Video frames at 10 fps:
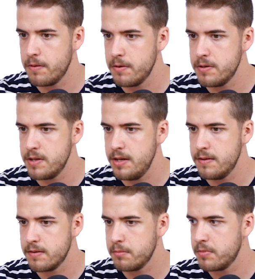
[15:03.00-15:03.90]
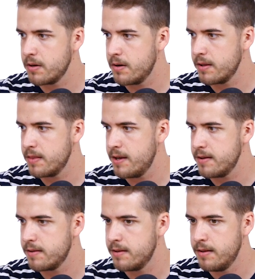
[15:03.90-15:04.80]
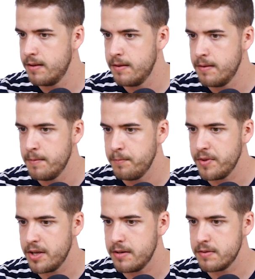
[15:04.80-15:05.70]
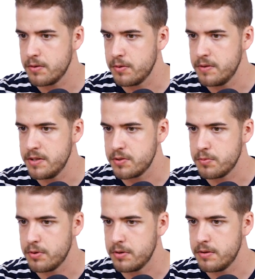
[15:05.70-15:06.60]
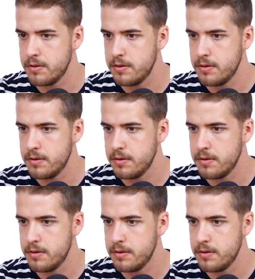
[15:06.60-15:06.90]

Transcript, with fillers: thirty, something like that. And on this one